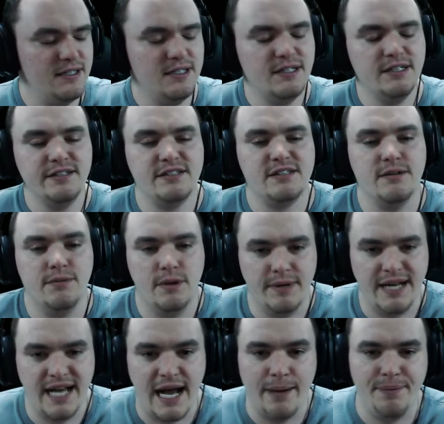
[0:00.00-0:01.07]
So what would
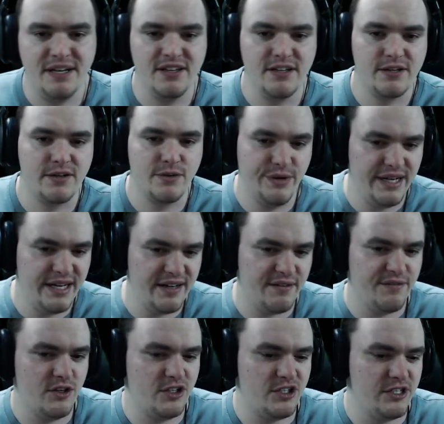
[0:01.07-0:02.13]
happen in the Korean
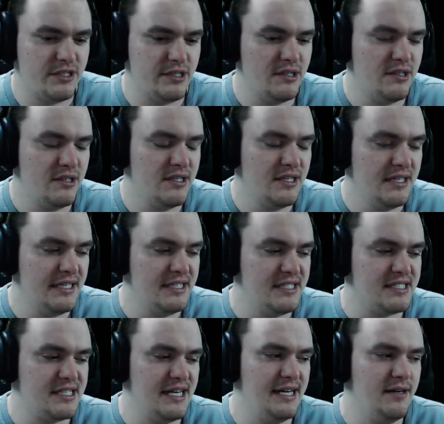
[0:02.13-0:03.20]
version
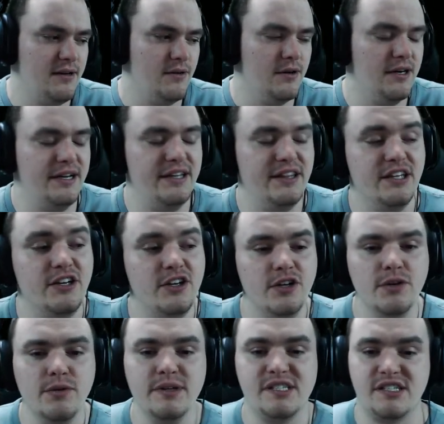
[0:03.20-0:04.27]
is that, or in the
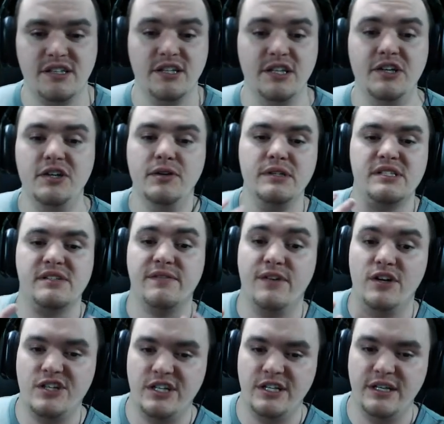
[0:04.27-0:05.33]
newest
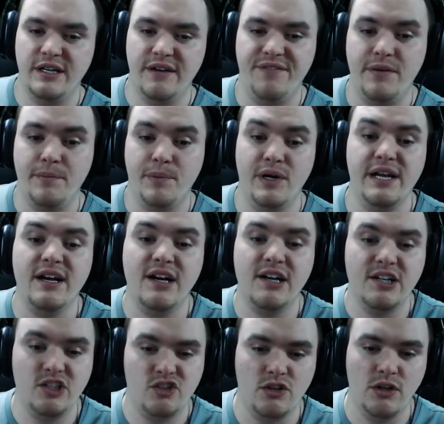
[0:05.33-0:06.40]
version, if you're playing on
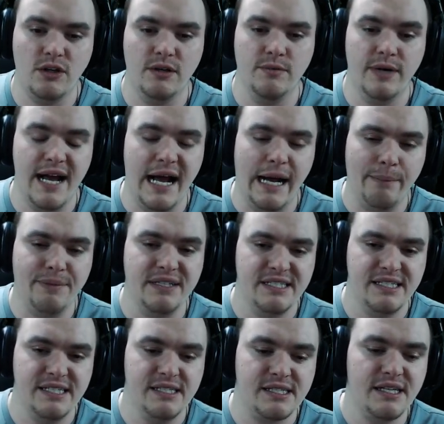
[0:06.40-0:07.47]
controller, what happens
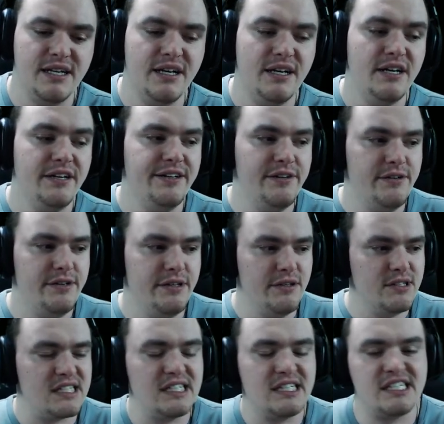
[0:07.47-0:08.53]
is you
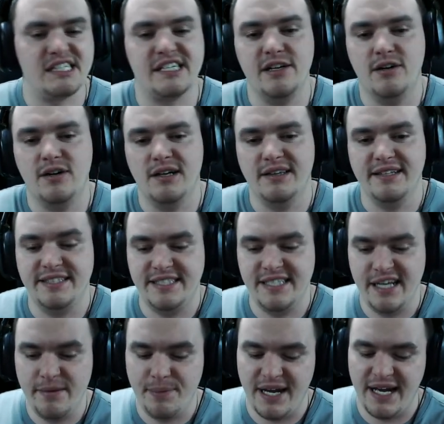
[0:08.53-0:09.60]
use the skill on the
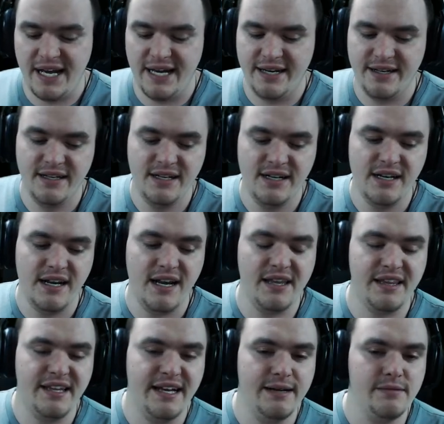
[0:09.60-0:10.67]
D-pad, and the
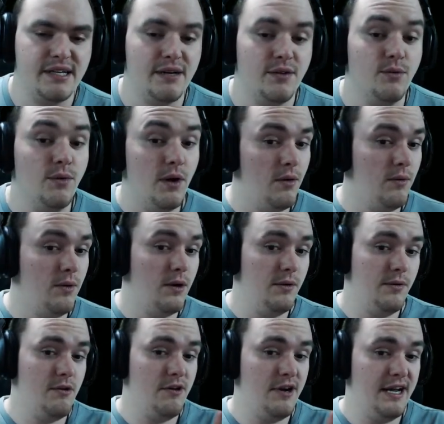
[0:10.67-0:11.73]
game's like,
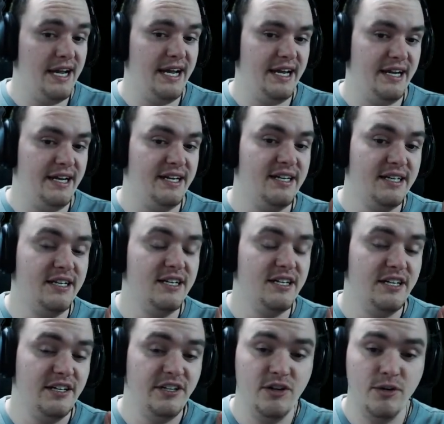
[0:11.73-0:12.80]
whoa, hey,
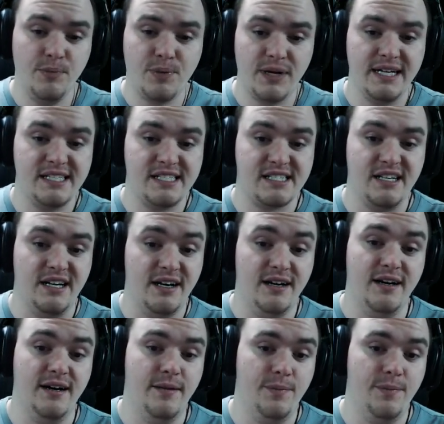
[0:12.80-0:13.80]
you pressed up,